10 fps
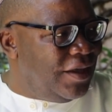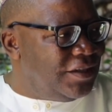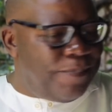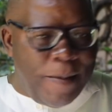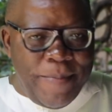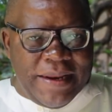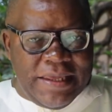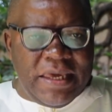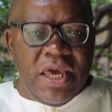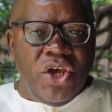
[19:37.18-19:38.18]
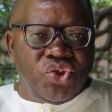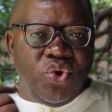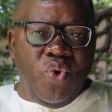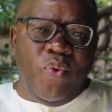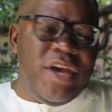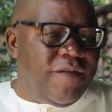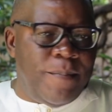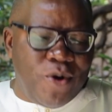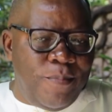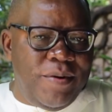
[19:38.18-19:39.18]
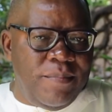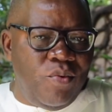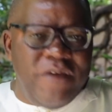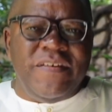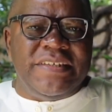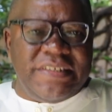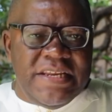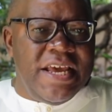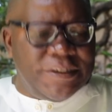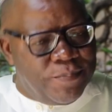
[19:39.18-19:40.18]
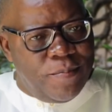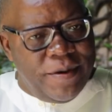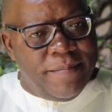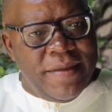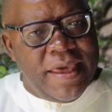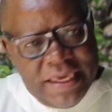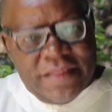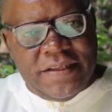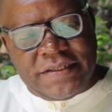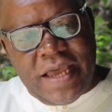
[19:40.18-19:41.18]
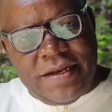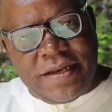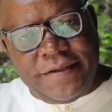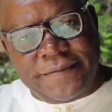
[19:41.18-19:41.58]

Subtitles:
It's barbaric. So we have a problem. We have a serious problem in this country.